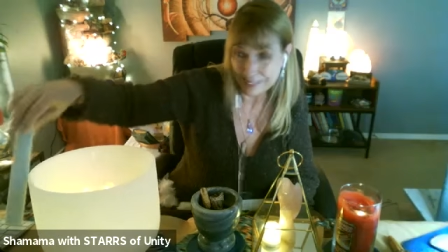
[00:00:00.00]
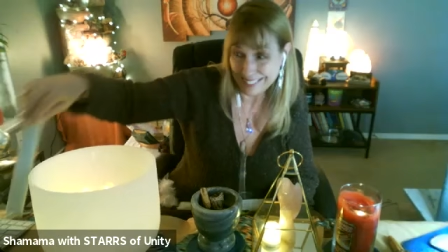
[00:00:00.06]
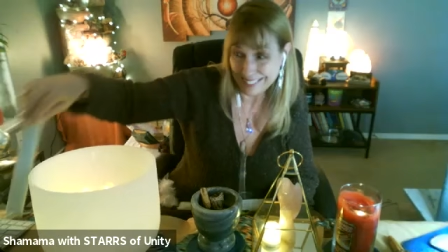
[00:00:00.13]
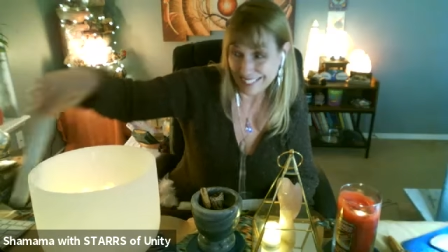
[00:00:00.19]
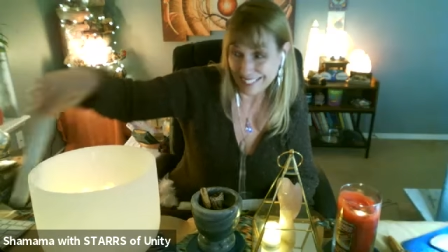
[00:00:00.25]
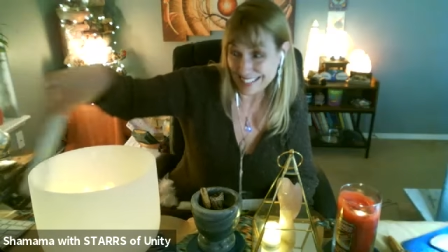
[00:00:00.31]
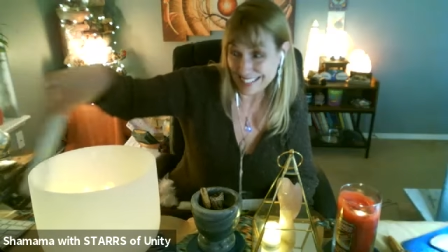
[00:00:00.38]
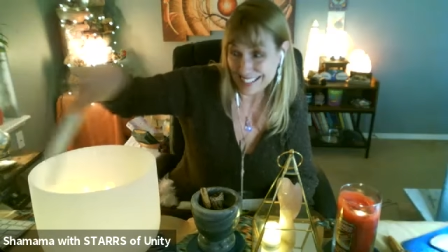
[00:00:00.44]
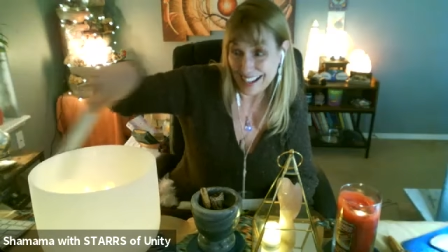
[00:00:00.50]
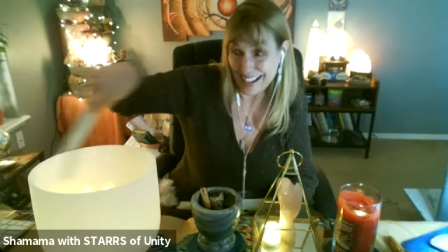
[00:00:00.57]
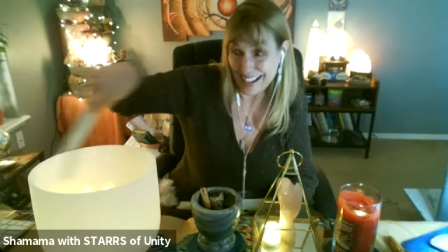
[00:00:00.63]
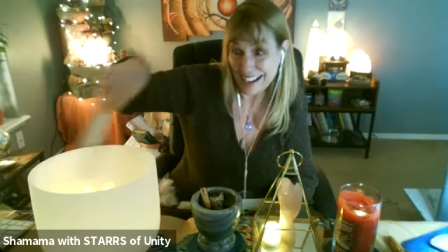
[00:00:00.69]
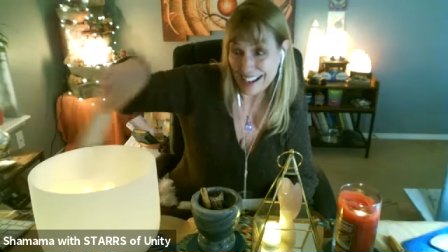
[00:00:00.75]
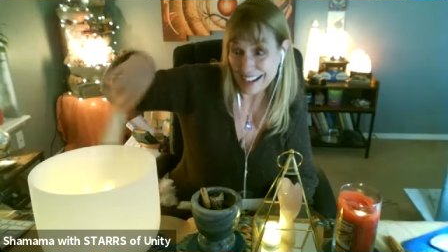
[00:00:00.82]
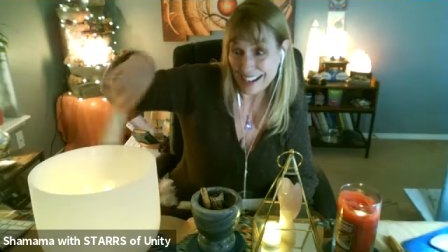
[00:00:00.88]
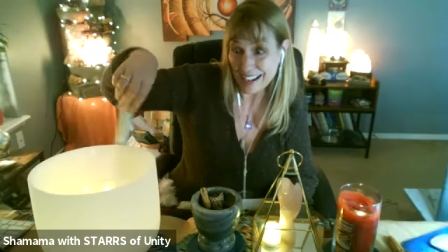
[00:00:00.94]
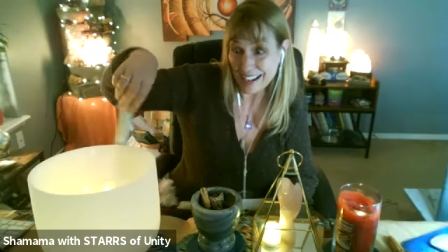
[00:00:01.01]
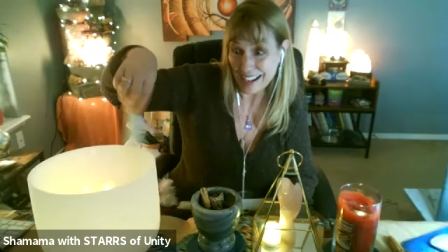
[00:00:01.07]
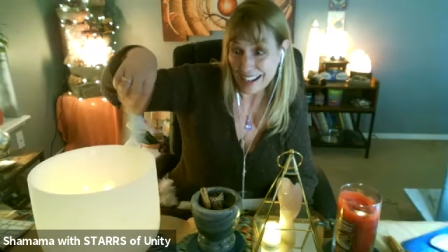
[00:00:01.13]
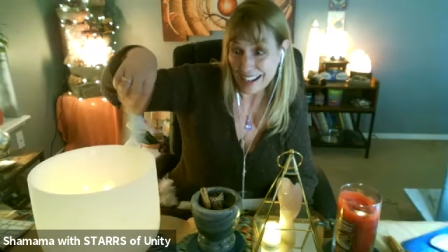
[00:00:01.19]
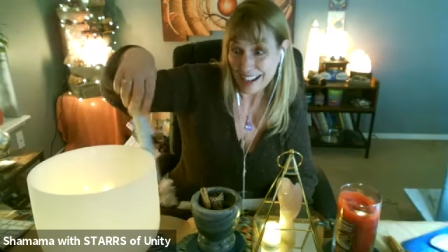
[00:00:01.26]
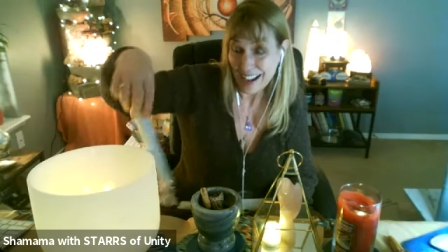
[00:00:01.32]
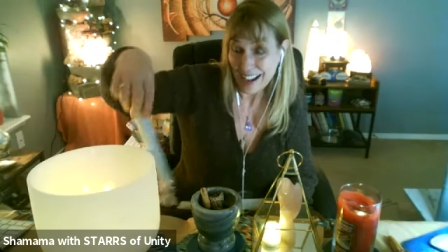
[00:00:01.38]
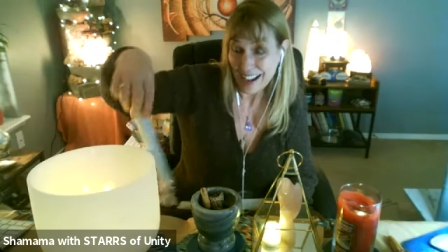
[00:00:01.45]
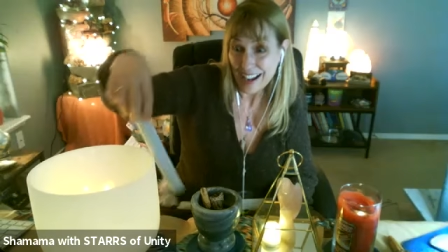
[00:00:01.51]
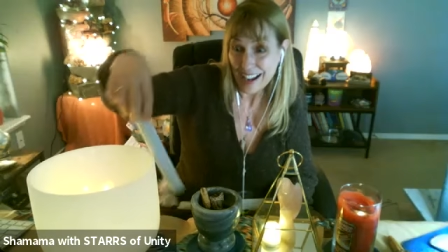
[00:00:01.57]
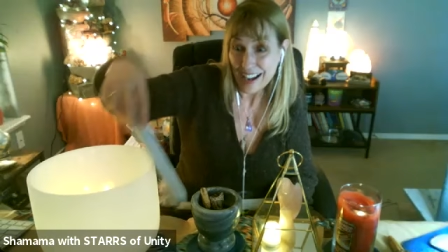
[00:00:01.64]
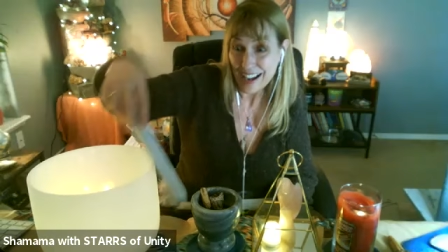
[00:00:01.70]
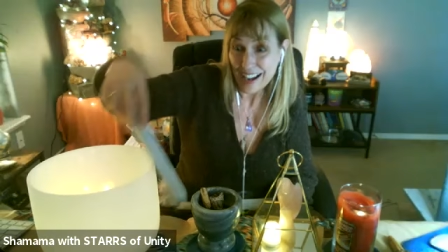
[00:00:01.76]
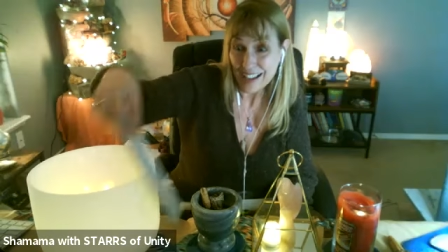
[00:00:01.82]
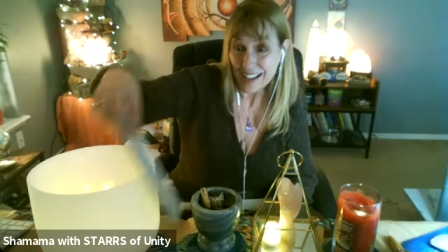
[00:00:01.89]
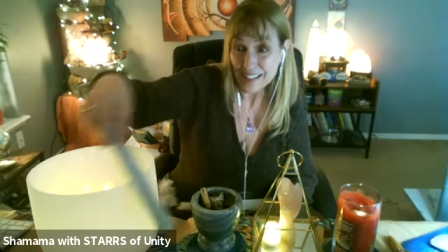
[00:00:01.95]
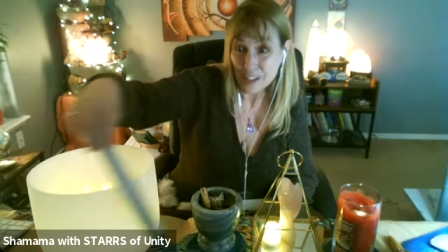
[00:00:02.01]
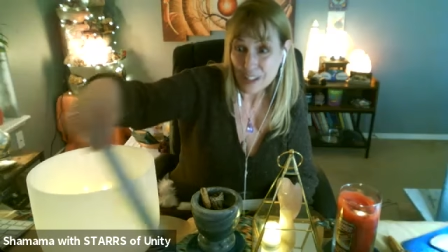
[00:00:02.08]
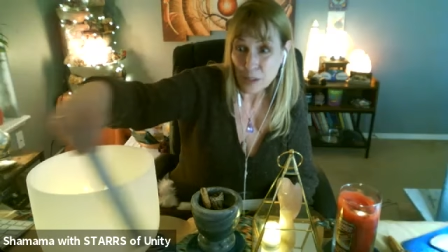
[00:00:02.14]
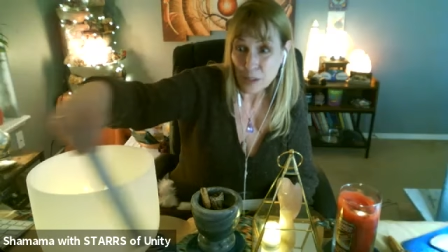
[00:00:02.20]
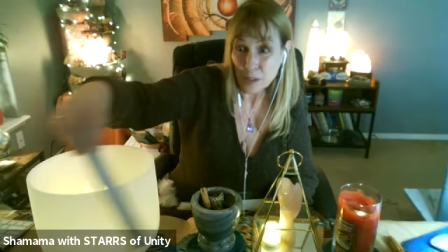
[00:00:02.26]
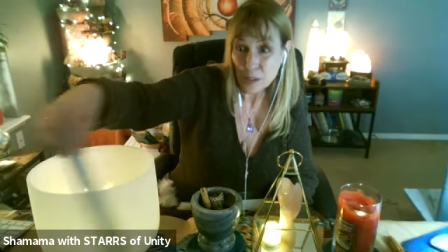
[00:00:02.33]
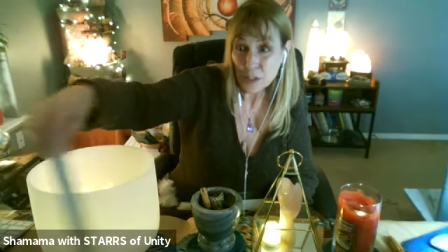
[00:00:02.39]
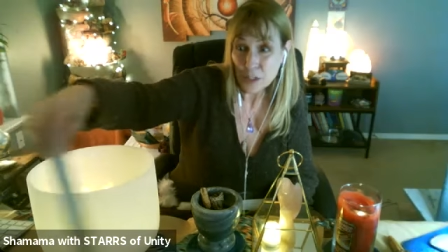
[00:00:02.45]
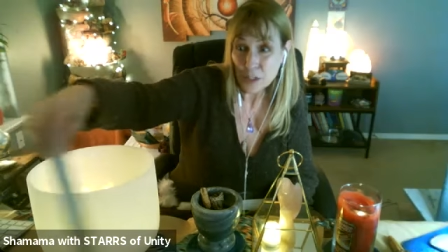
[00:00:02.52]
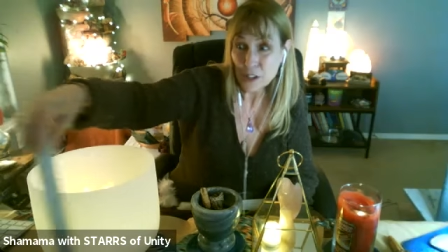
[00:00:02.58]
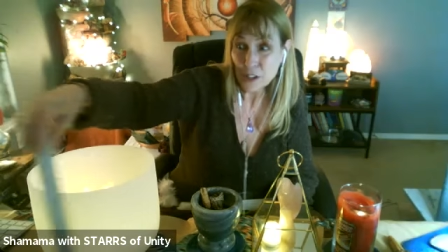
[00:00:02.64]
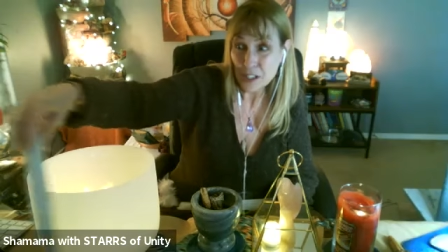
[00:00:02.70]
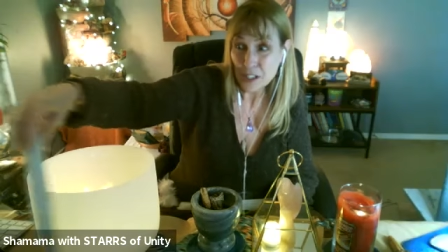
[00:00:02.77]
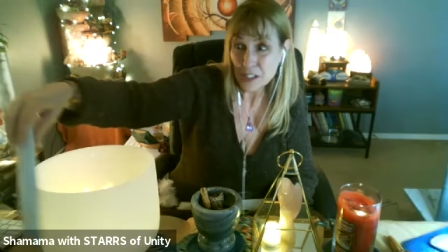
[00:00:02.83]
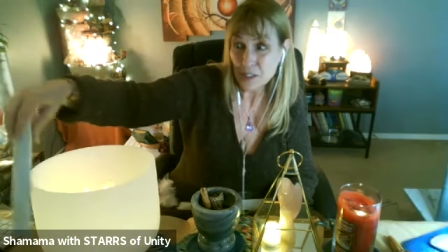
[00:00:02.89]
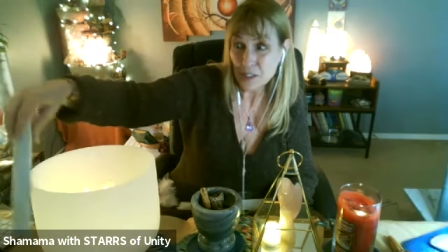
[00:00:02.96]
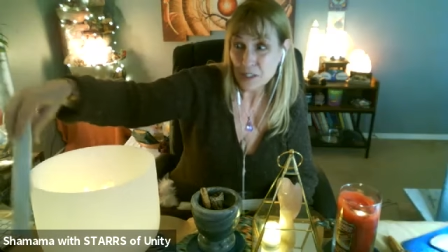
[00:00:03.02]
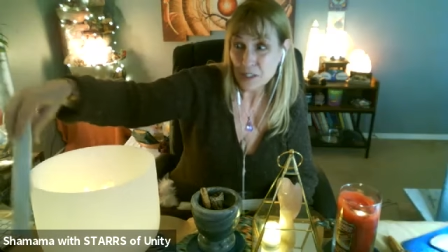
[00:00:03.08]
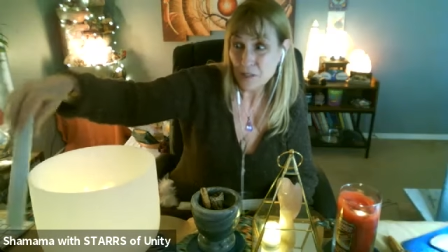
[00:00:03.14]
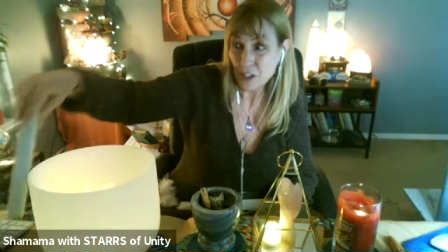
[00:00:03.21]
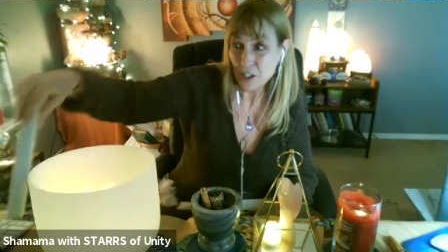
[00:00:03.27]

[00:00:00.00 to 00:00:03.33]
because the ceremony turned into very